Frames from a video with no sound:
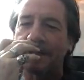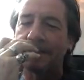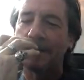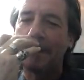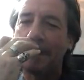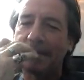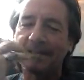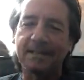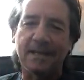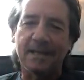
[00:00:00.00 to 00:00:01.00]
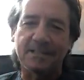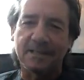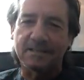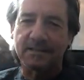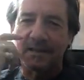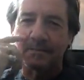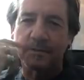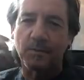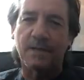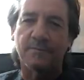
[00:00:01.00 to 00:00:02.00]
I didn't get a chance to see him. He's working
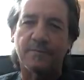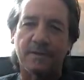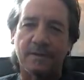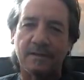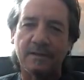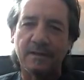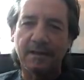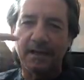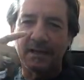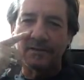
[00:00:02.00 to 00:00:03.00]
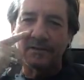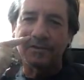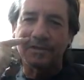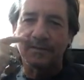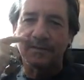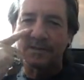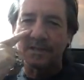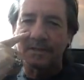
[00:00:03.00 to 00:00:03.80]
for the England under-17s, isn't he?